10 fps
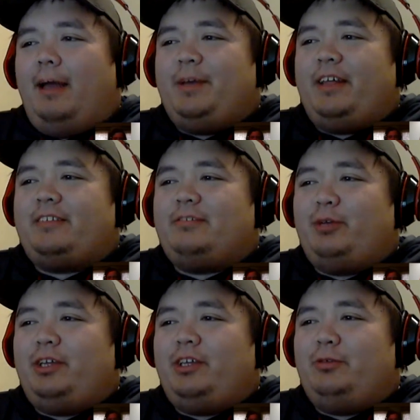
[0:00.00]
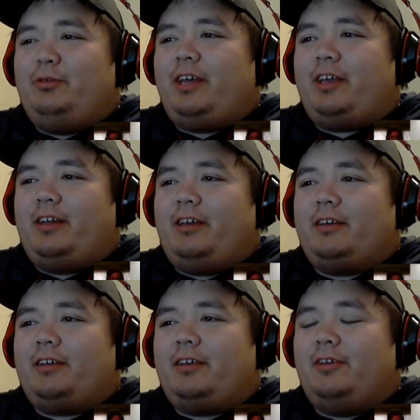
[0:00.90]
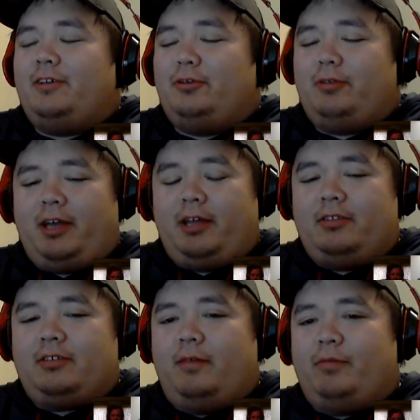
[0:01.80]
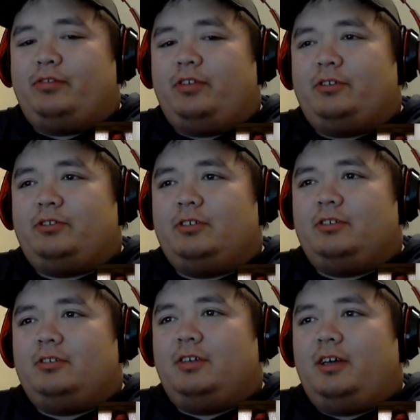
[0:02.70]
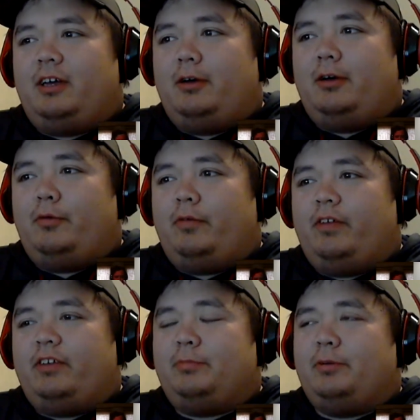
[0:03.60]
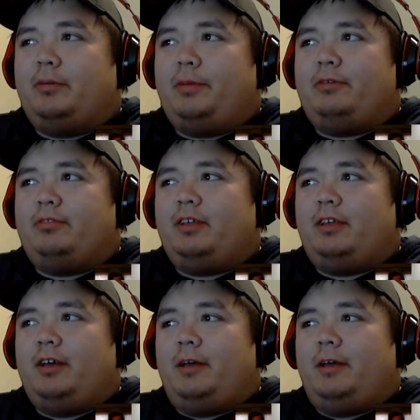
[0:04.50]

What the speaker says: mean, you and I kind of, Killian, you and I had this conversation over Facebook about the